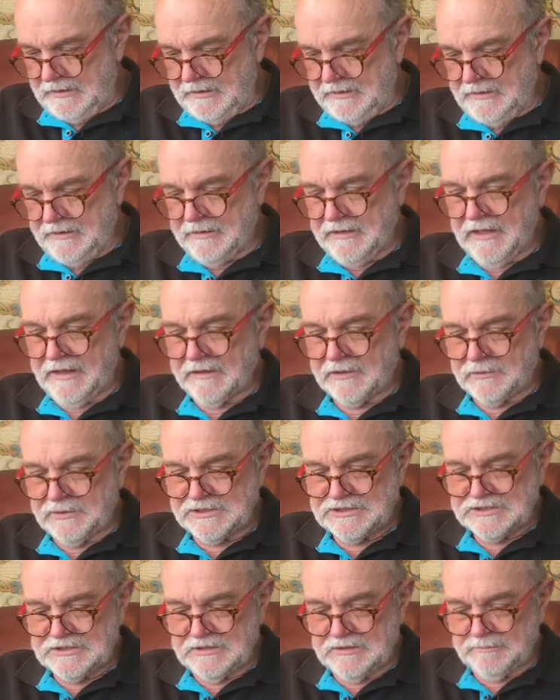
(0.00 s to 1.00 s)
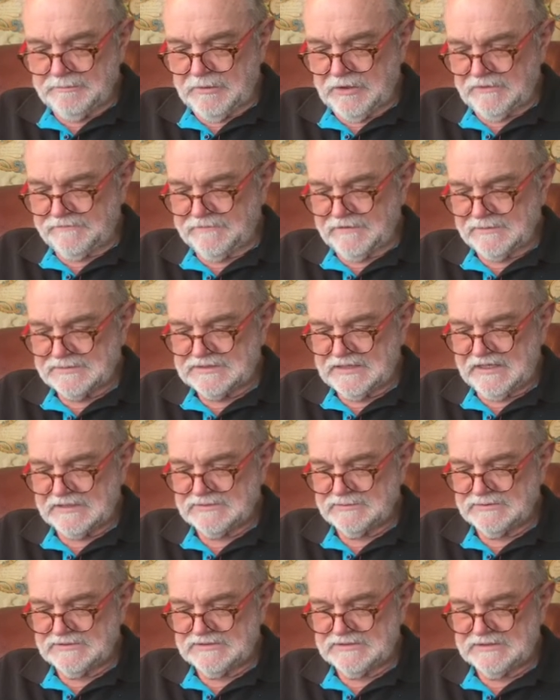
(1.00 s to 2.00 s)
Then the other question that Mike Phillips
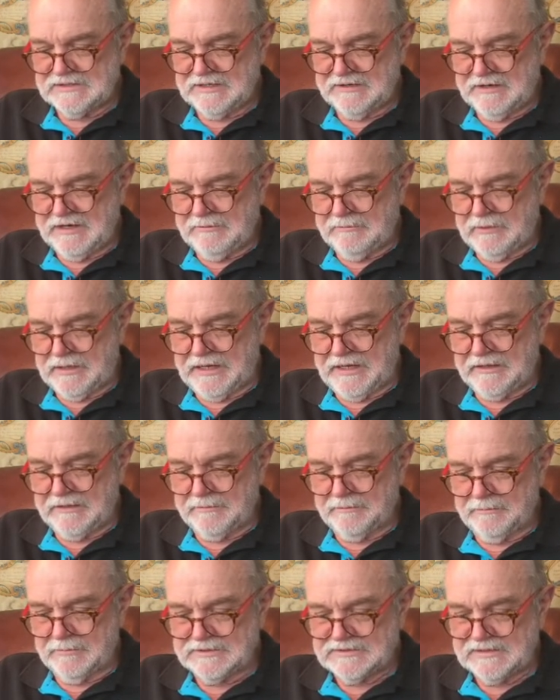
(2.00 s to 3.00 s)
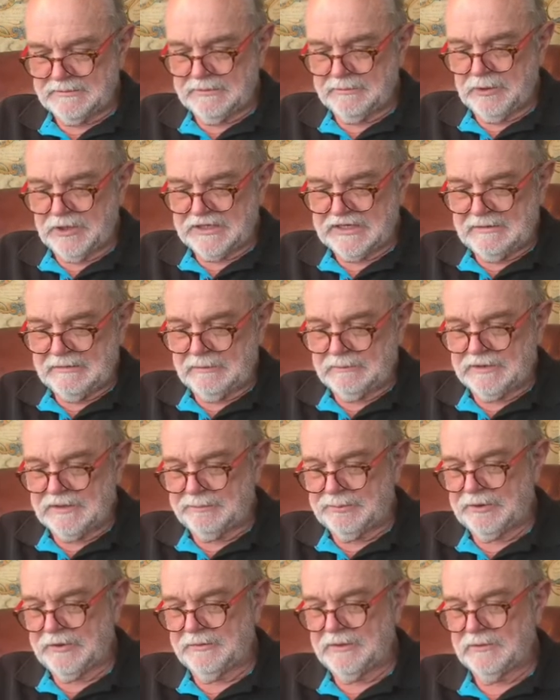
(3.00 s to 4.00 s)
asked was, there any way that someone might come up with a
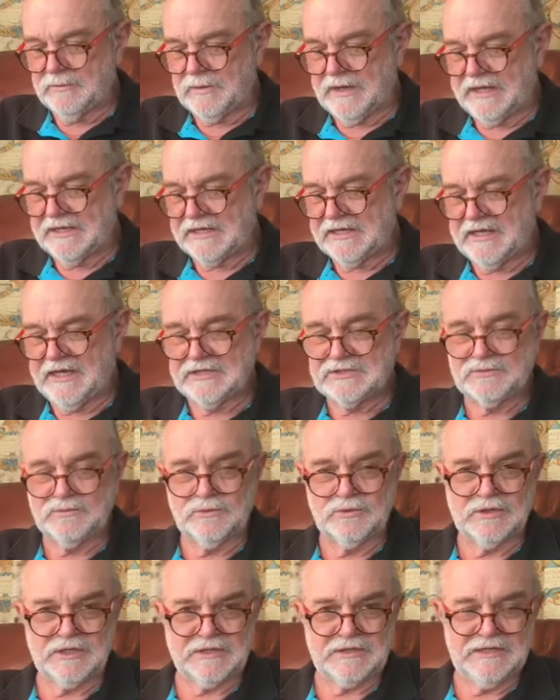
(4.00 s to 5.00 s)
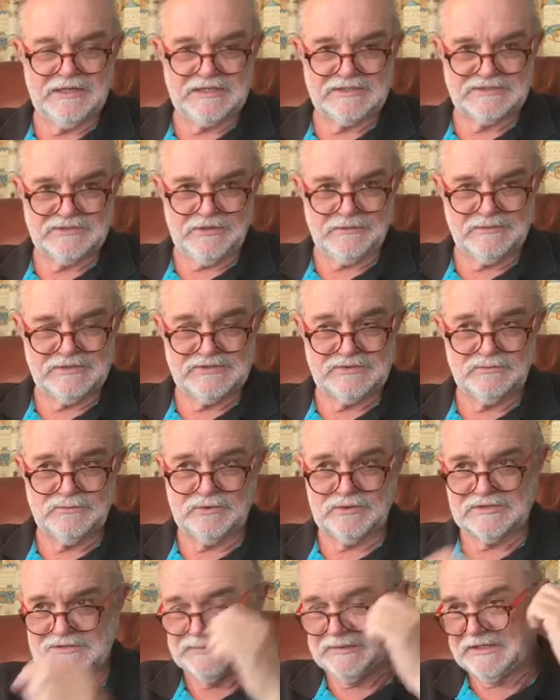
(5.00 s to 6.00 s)
permanent way to catch water next time? Because
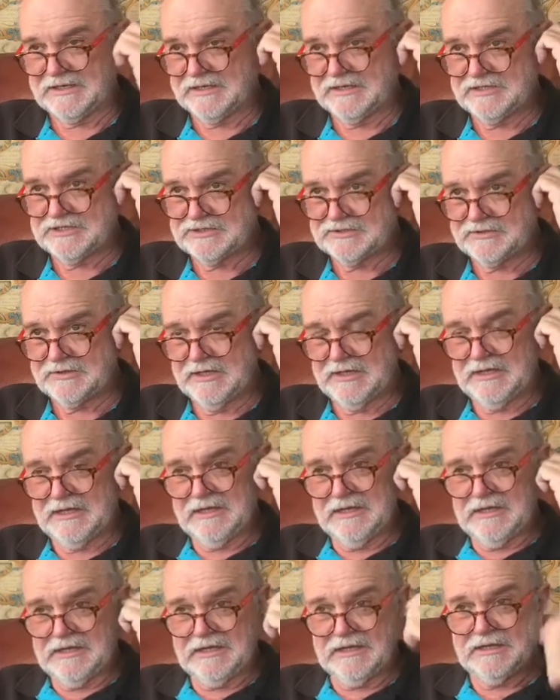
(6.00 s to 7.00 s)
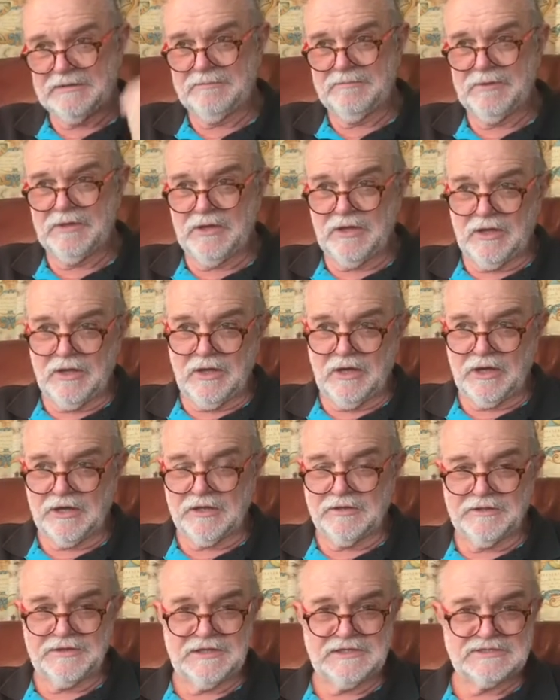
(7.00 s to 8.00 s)
water's been an issue. I
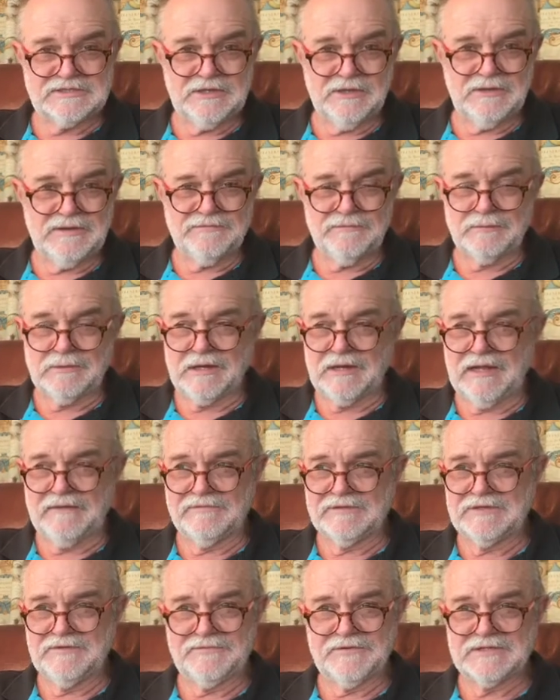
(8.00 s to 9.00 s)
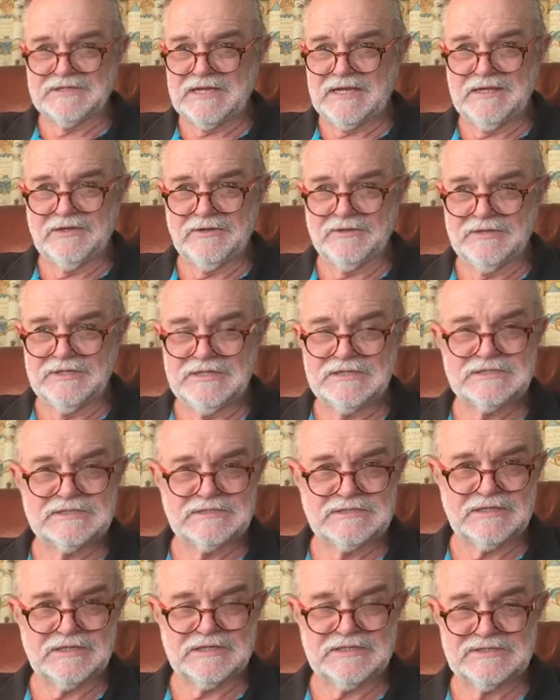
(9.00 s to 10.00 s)
don't think so. Everyone will have a different take on
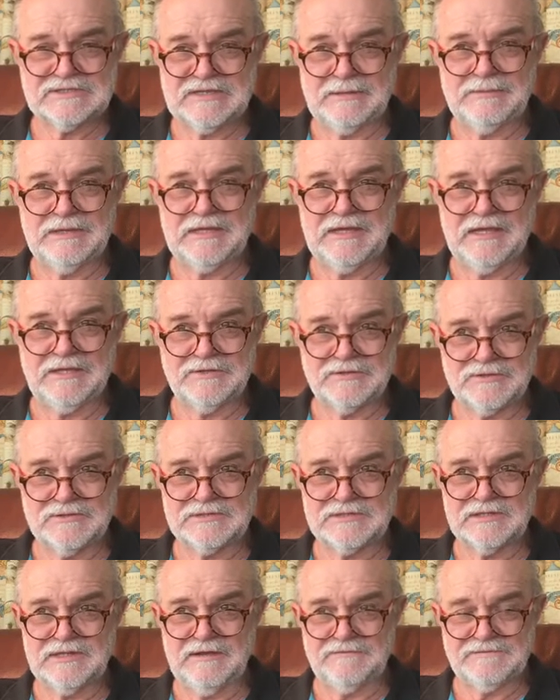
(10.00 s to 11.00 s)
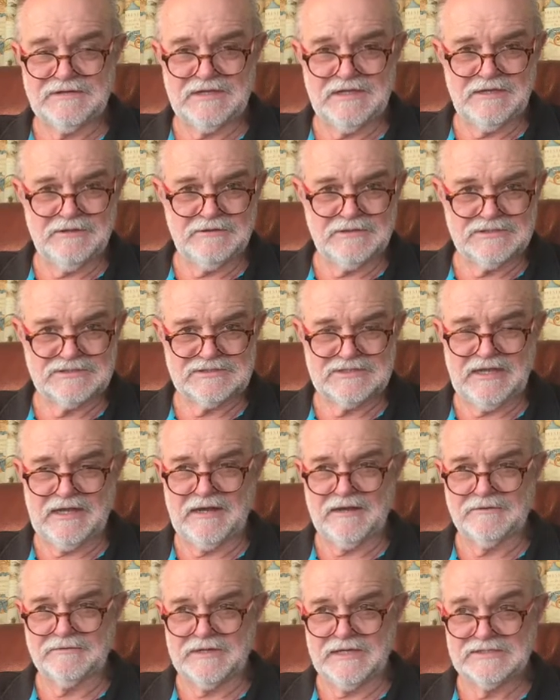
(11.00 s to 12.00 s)
this. Some of the entrants left here at the
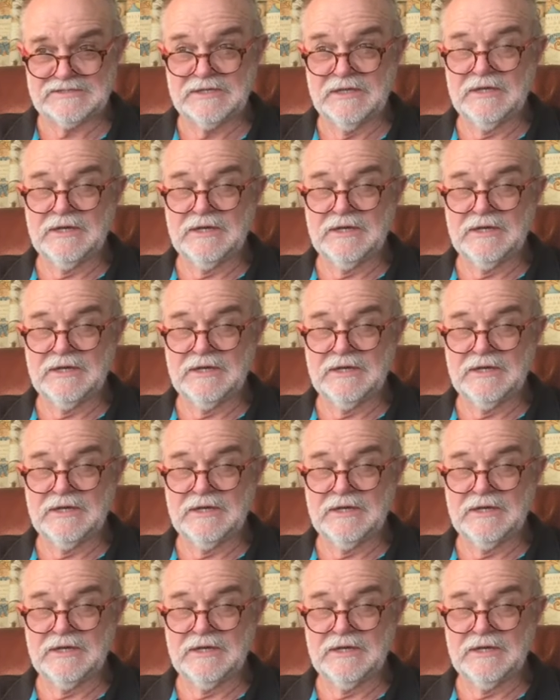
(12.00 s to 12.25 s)
start of the race